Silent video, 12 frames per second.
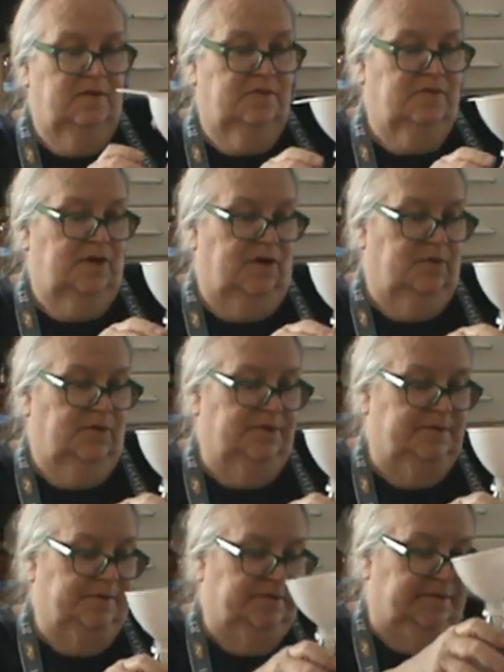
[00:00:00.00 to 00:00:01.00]
So,
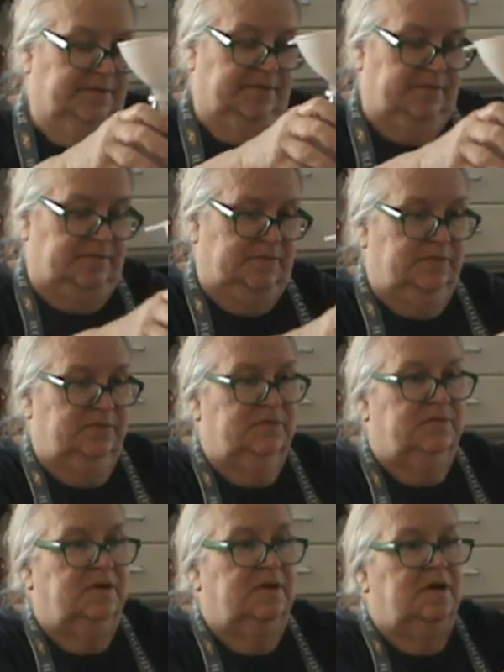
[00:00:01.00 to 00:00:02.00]

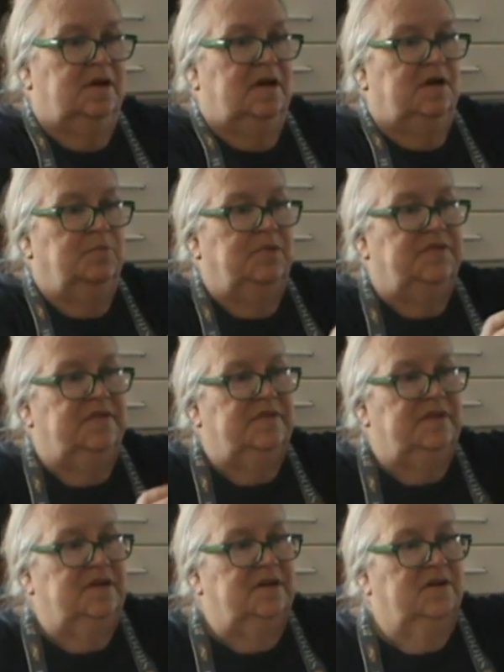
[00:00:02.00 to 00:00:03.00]
put this
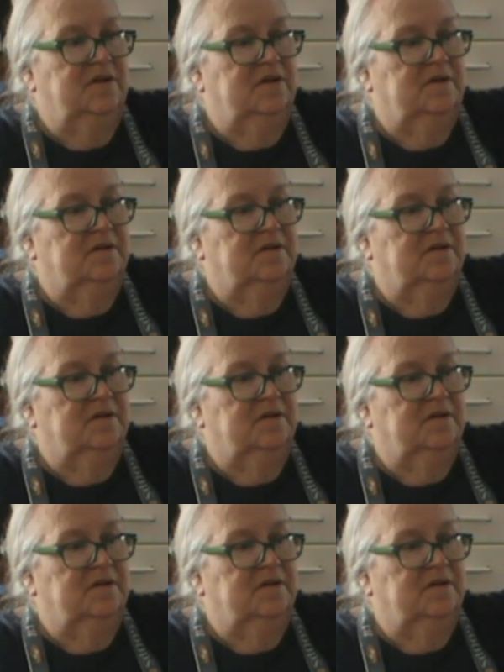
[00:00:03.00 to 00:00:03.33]
in here.